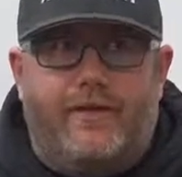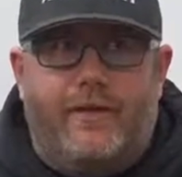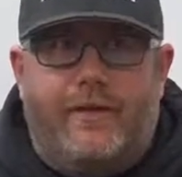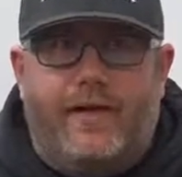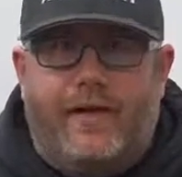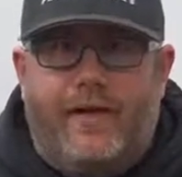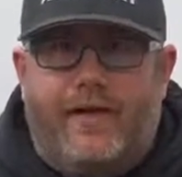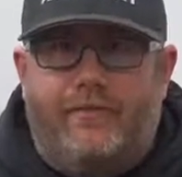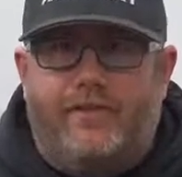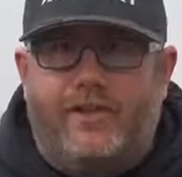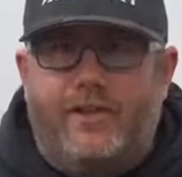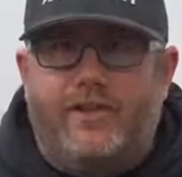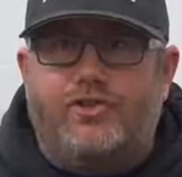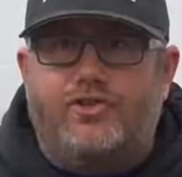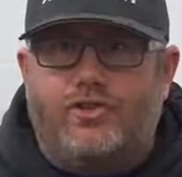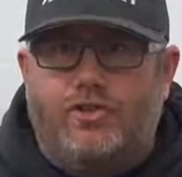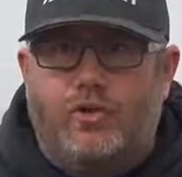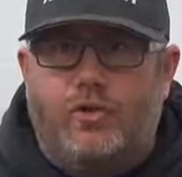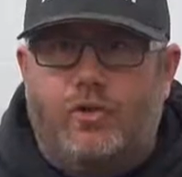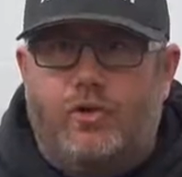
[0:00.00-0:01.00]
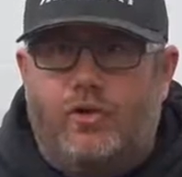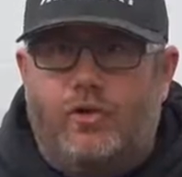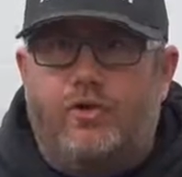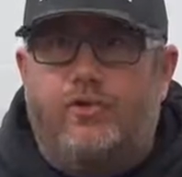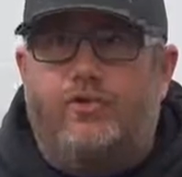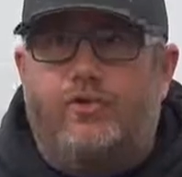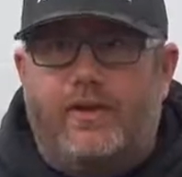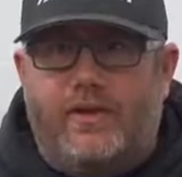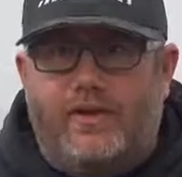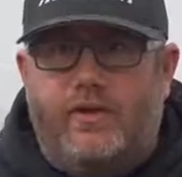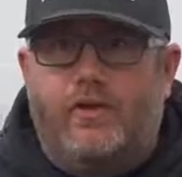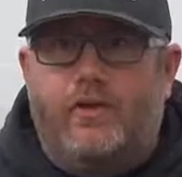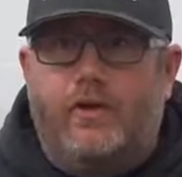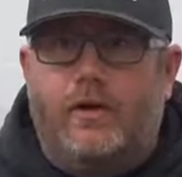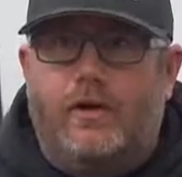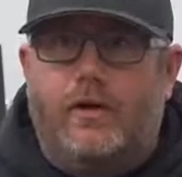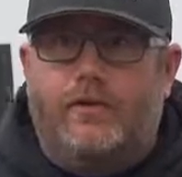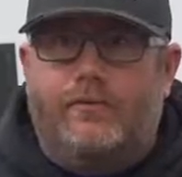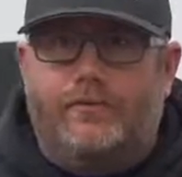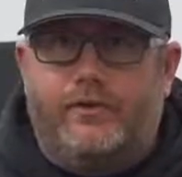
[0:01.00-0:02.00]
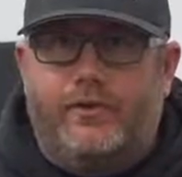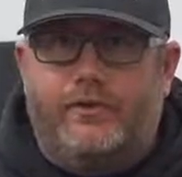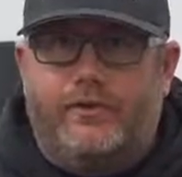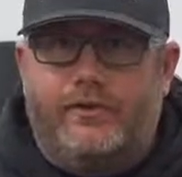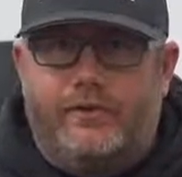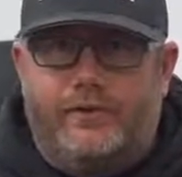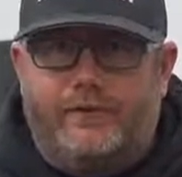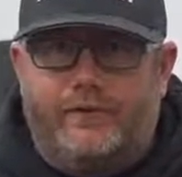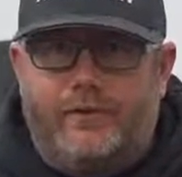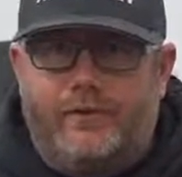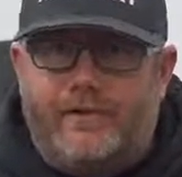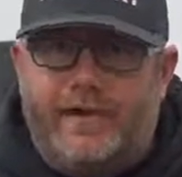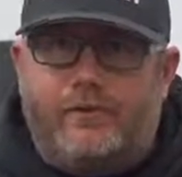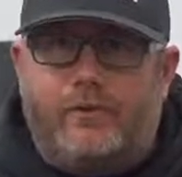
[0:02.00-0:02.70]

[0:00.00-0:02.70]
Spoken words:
going to have an issue or feel a difference.